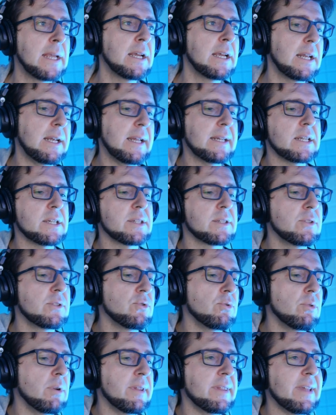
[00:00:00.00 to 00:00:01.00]
Let us
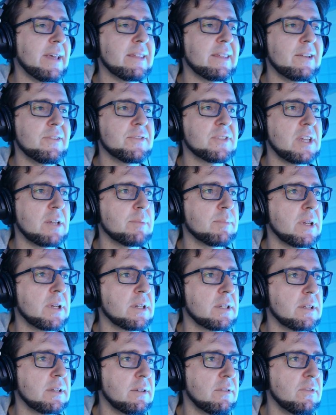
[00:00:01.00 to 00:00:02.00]
do another if
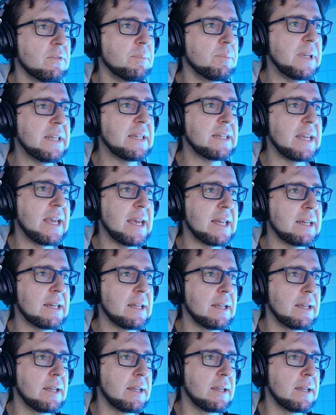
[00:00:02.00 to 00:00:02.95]
statement, if btn